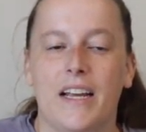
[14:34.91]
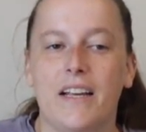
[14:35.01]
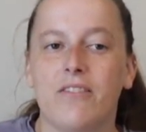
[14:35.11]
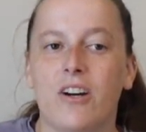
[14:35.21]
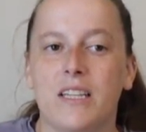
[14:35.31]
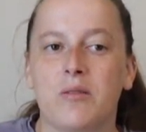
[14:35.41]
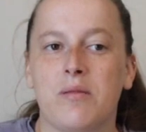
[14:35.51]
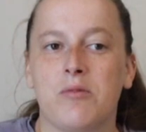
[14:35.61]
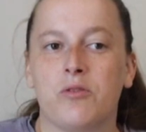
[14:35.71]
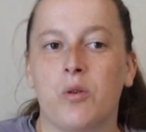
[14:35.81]
even though I think we've
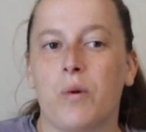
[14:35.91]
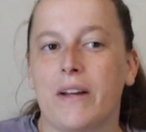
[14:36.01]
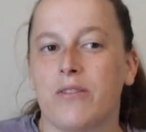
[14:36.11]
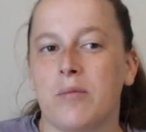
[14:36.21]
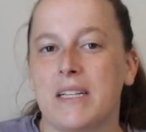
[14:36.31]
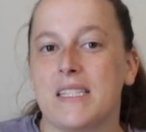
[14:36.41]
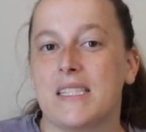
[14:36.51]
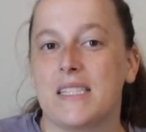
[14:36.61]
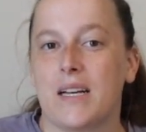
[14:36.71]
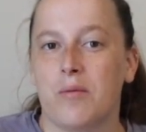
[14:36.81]
moved away from it
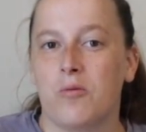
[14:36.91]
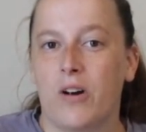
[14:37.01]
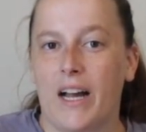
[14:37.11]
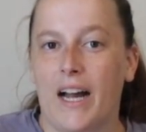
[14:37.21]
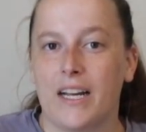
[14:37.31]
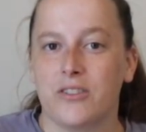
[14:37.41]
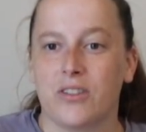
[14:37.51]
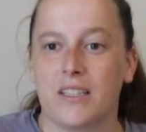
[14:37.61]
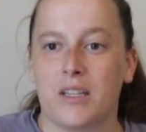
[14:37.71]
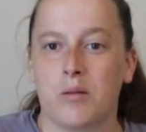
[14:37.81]
somewhat, I do
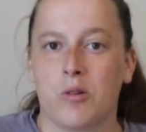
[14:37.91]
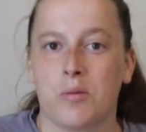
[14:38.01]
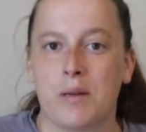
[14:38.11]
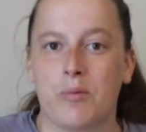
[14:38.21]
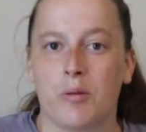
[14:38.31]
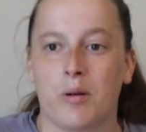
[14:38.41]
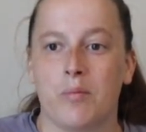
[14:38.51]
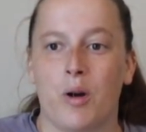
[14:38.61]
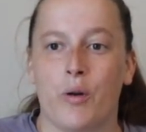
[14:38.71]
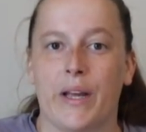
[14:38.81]
think there are more people
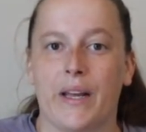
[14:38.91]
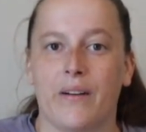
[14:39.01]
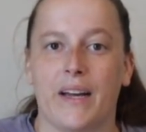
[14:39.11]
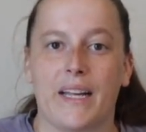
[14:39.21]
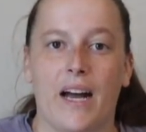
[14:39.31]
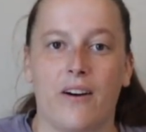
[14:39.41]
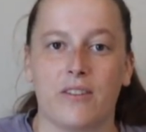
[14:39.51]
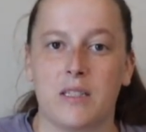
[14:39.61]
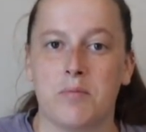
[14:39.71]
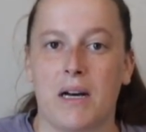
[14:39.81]
promoting like
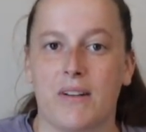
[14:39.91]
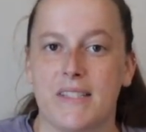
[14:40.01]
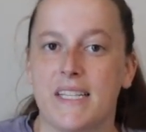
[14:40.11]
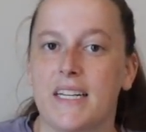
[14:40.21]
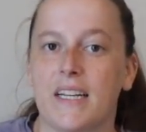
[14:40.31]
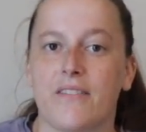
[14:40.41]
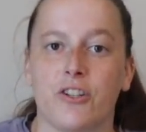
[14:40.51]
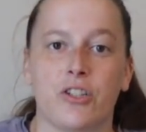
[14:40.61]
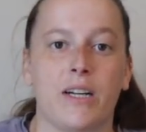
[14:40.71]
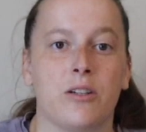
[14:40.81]
healthy, balanced eating. If
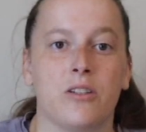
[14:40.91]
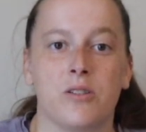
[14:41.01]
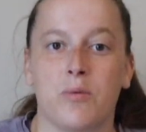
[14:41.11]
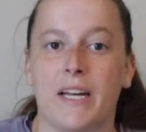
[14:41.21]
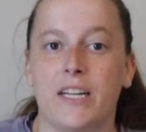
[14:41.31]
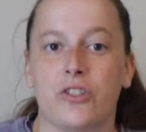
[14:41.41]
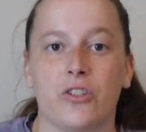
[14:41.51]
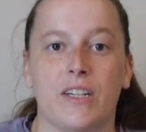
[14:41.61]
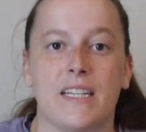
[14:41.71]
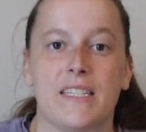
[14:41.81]
you're trying to lose weight, it
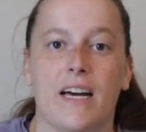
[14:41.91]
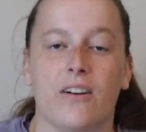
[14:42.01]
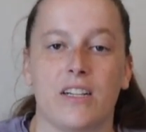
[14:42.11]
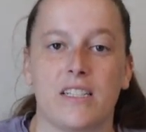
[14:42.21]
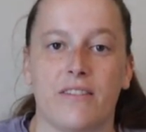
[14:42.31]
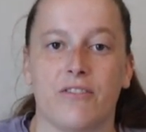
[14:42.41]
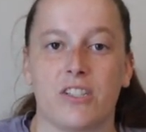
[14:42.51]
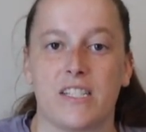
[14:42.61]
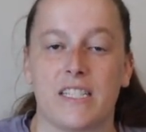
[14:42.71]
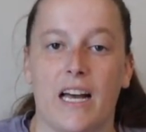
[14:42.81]
truly is calories in
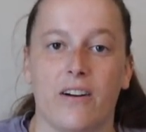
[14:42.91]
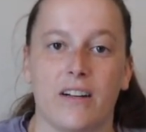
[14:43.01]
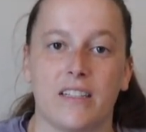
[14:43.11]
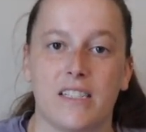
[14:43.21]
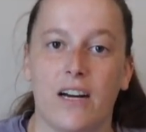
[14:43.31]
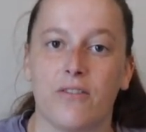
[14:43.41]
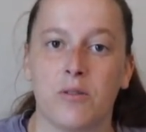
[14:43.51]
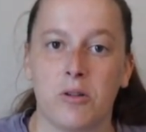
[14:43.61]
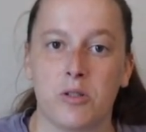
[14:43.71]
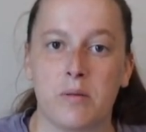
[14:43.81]
versus calories out
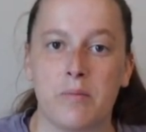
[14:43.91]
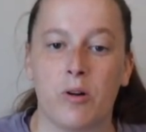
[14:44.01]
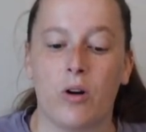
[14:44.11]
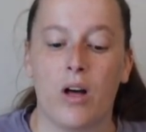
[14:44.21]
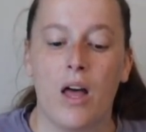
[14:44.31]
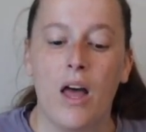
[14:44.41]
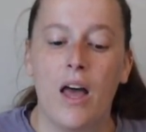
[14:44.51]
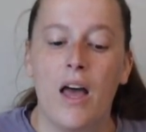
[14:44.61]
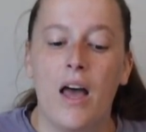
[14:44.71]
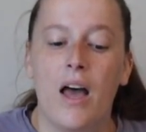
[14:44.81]
for most people.
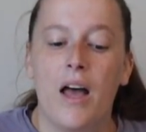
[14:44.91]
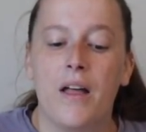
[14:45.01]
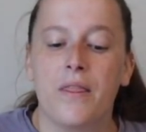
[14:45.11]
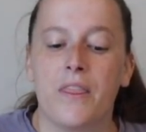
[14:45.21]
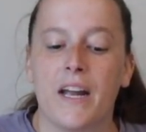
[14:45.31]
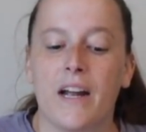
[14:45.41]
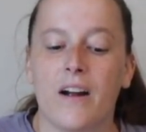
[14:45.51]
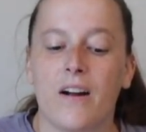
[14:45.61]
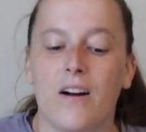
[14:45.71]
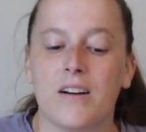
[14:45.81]

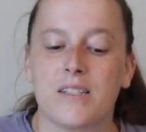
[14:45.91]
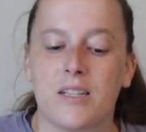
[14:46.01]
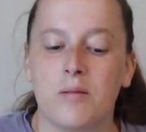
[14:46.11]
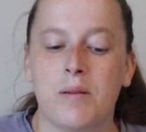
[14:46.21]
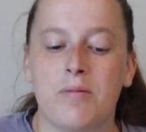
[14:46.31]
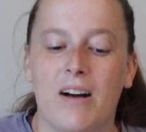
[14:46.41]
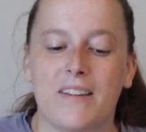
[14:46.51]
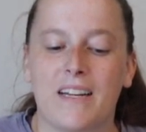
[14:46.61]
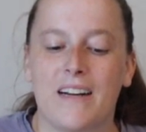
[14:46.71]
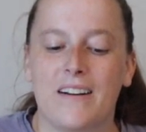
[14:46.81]
There are still people
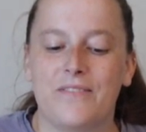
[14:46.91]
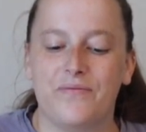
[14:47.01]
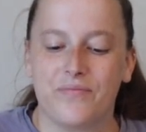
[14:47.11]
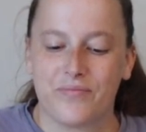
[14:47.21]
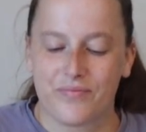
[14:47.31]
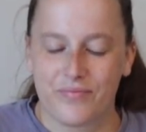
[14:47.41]
out there